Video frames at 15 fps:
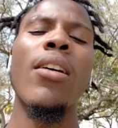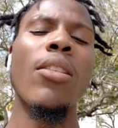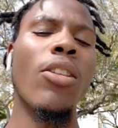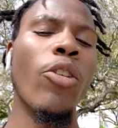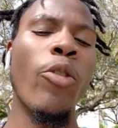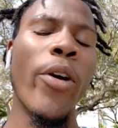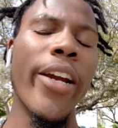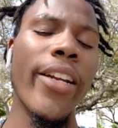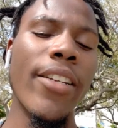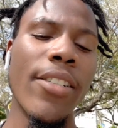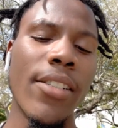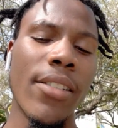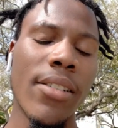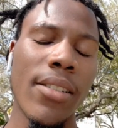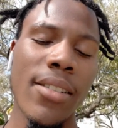the
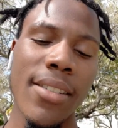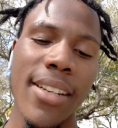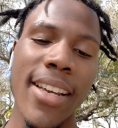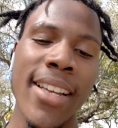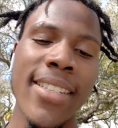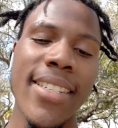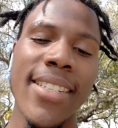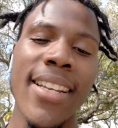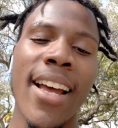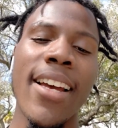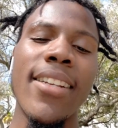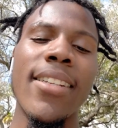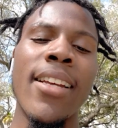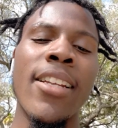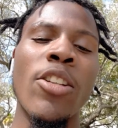greatest
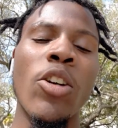insight and